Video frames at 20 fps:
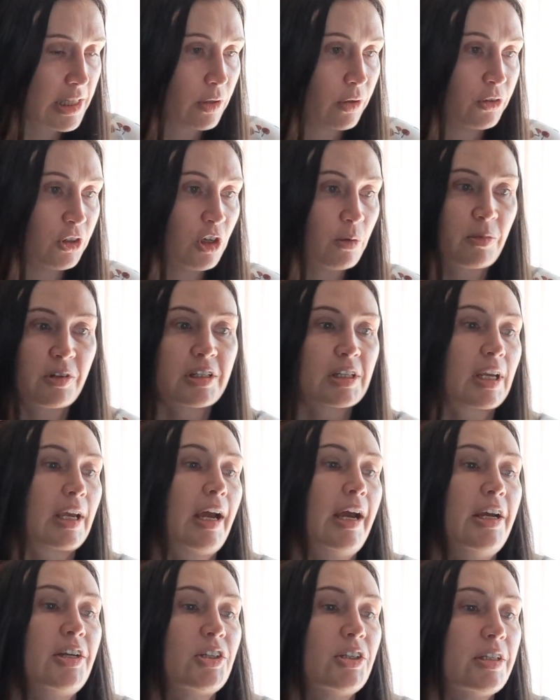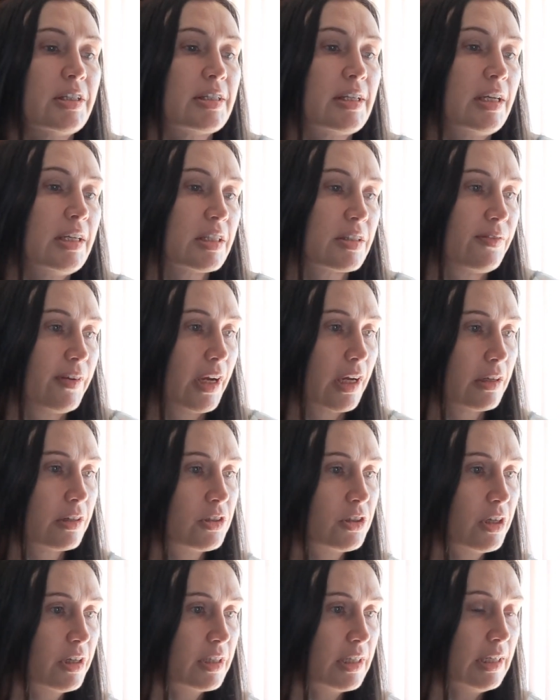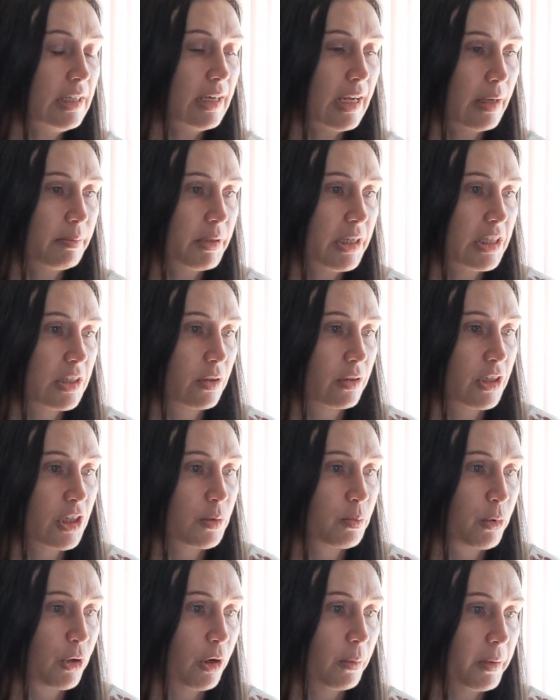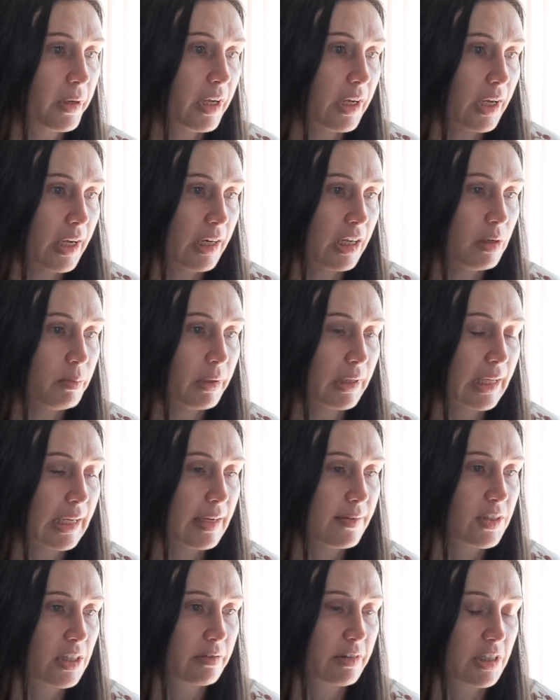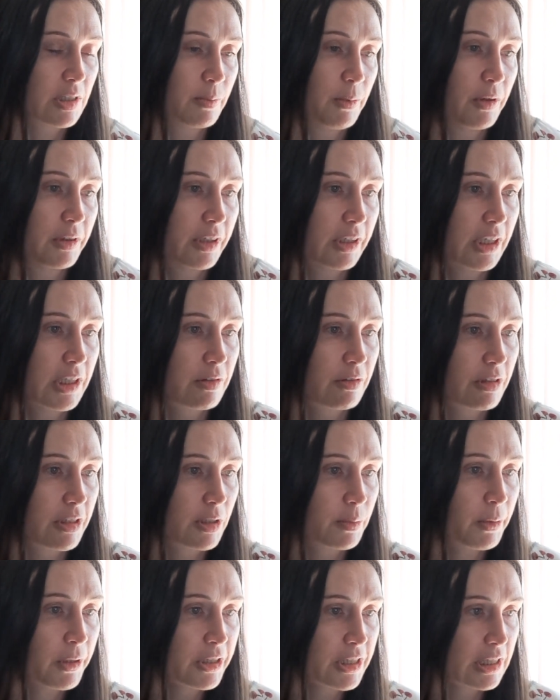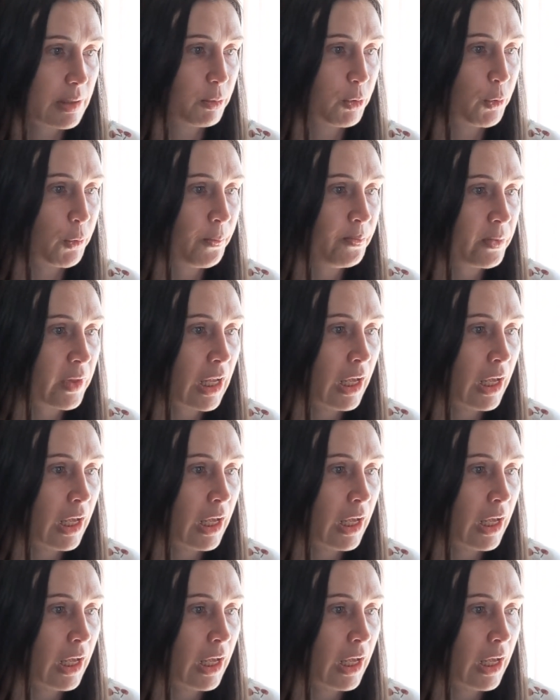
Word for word: that on numerous occasions he has found dirty nappies on his property and he believes the respondent is responsible.